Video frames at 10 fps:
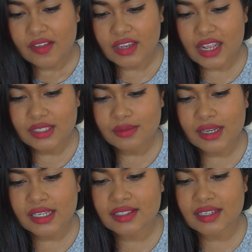The next
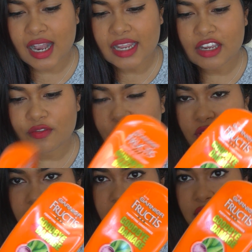one is the Garnier
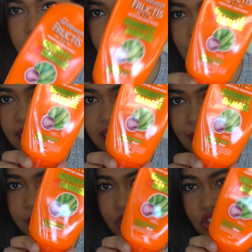Fructis Goodbye Damage.